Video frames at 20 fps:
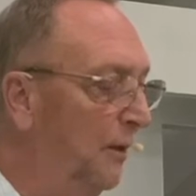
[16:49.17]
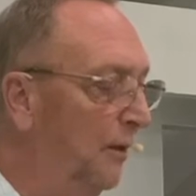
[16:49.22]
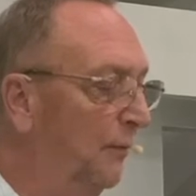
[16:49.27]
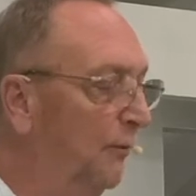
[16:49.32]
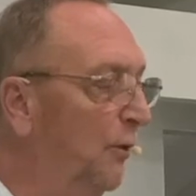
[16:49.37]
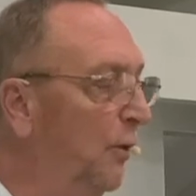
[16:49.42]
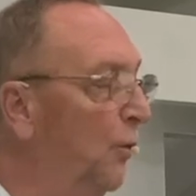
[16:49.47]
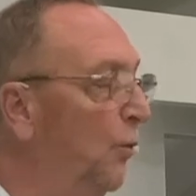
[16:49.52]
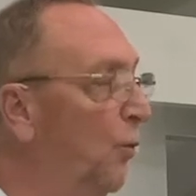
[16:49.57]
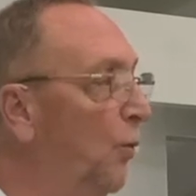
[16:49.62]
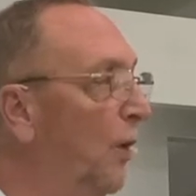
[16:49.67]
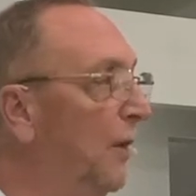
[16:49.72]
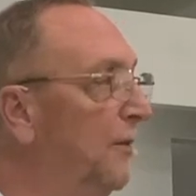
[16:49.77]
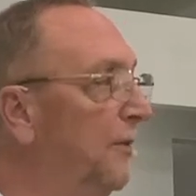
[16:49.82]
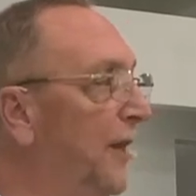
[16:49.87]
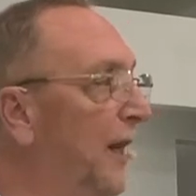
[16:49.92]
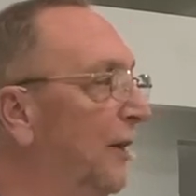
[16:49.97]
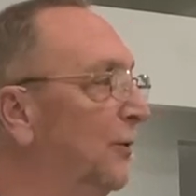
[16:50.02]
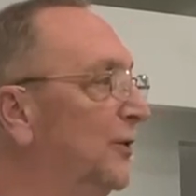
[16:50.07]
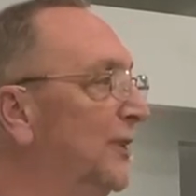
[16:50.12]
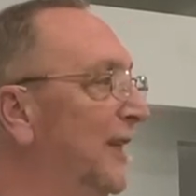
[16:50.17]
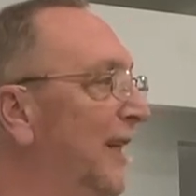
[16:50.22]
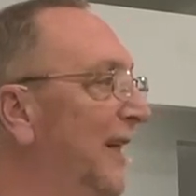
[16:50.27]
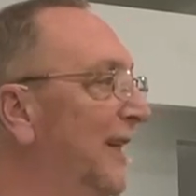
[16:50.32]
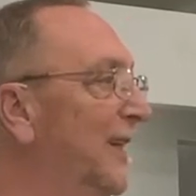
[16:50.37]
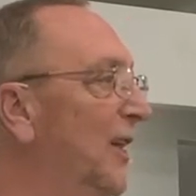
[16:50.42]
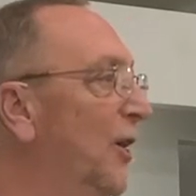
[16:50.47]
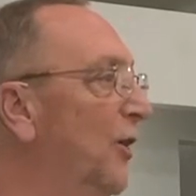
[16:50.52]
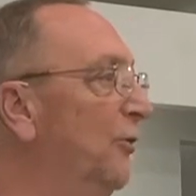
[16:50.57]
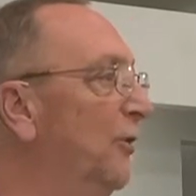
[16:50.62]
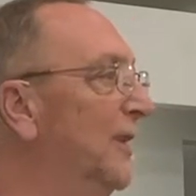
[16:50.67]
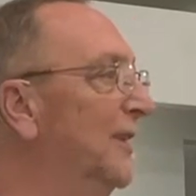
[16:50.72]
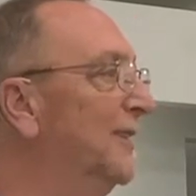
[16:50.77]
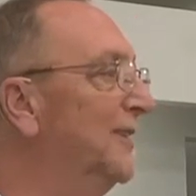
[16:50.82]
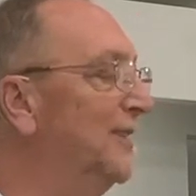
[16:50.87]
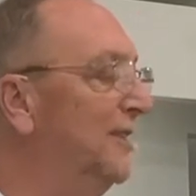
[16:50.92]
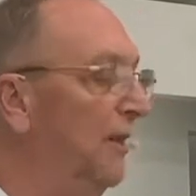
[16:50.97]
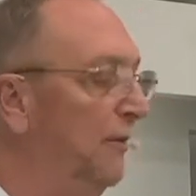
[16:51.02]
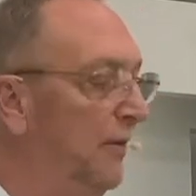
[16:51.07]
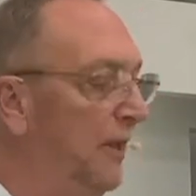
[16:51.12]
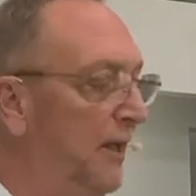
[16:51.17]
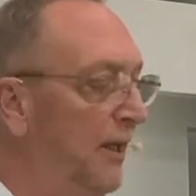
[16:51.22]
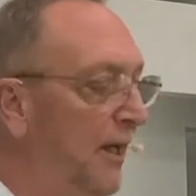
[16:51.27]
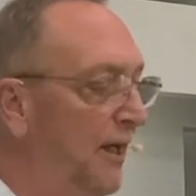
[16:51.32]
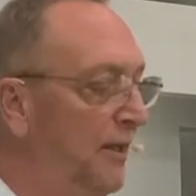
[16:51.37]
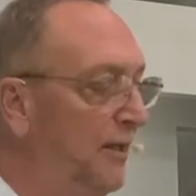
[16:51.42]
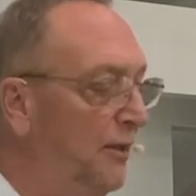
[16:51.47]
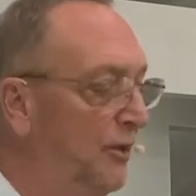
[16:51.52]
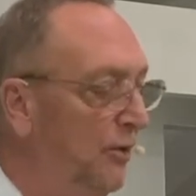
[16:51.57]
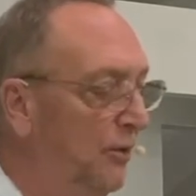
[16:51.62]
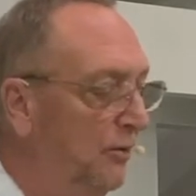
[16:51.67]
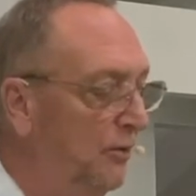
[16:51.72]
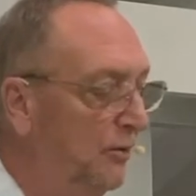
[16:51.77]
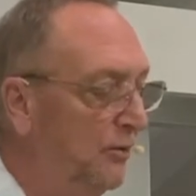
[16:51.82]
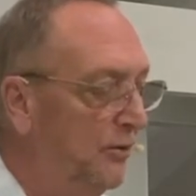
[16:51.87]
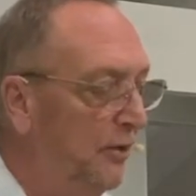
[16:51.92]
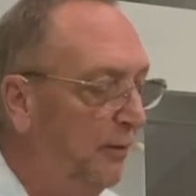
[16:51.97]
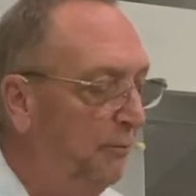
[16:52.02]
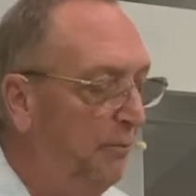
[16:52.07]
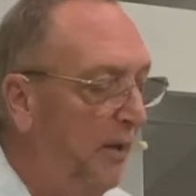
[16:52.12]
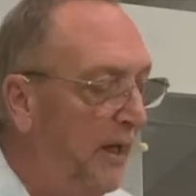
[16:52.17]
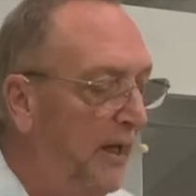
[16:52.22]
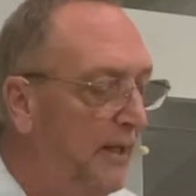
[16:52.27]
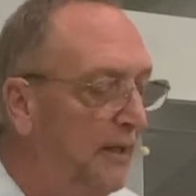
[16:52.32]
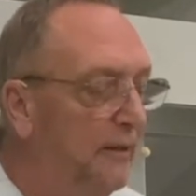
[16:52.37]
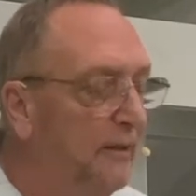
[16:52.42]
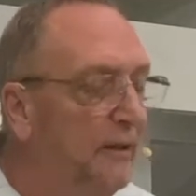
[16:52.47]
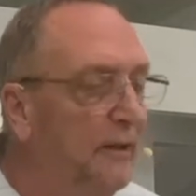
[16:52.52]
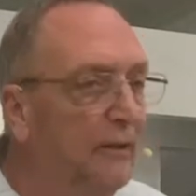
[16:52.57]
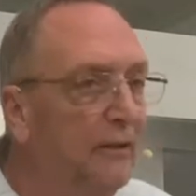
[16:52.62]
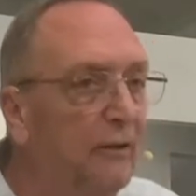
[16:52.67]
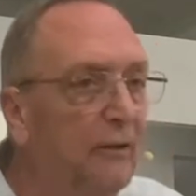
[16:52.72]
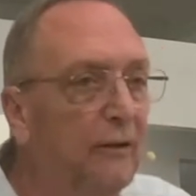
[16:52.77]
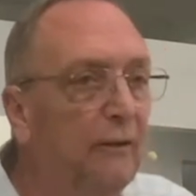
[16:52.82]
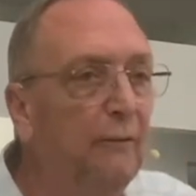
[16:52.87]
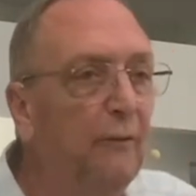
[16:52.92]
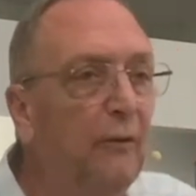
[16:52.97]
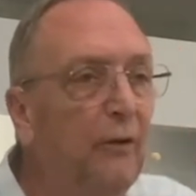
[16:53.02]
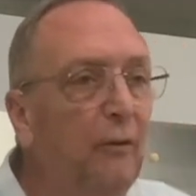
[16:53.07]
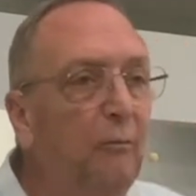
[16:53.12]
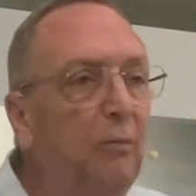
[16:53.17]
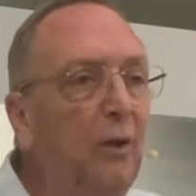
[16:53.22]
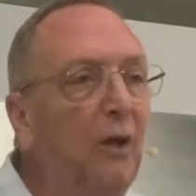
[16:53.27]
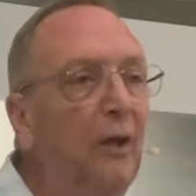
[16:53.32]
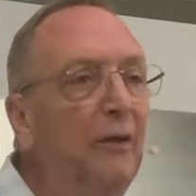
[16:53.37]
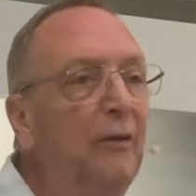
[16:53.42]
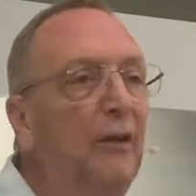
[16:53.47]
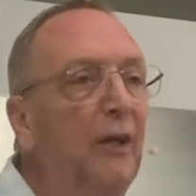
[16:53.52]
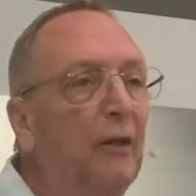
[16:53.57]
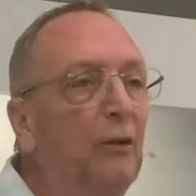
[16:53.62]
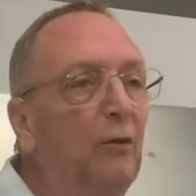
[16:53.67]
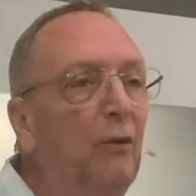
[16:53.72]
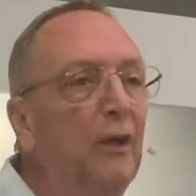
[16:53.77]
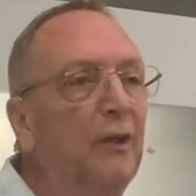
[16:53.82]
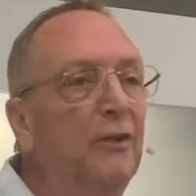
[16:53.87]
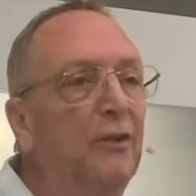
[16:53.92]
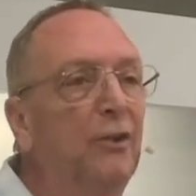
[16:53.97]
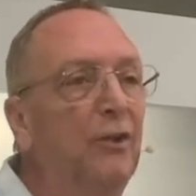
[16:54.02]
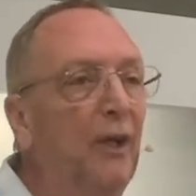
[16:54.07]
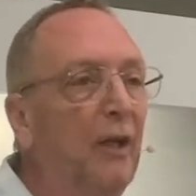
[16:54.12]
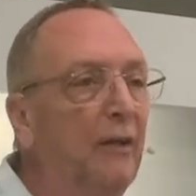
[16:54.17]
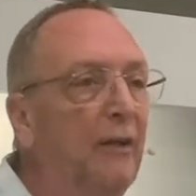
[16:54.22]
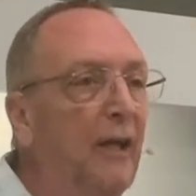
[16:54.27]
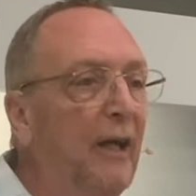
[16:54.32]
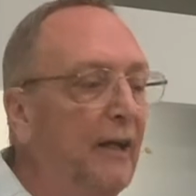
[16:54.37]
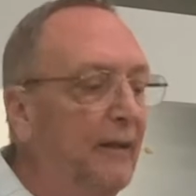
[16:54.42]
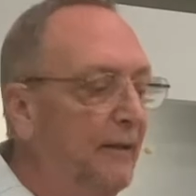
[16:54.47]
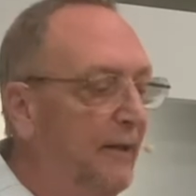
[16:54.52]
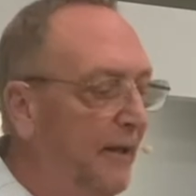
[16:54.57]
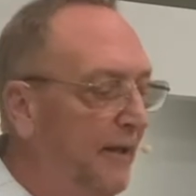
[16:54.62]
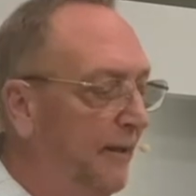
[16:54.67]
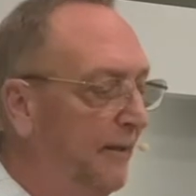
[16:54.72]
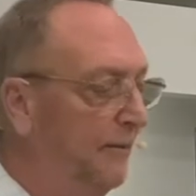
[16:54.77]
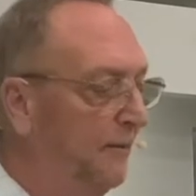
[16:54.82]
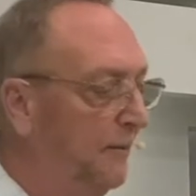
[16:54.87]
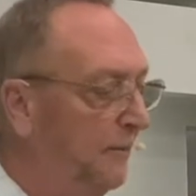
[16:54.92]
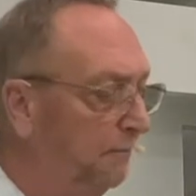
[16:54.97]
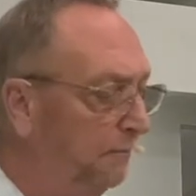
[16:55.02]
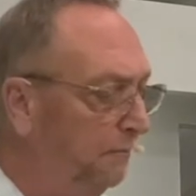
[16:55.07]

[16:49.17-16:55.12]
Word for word: For 1,878 years, they paid dearly for the blood that Christ shed that day.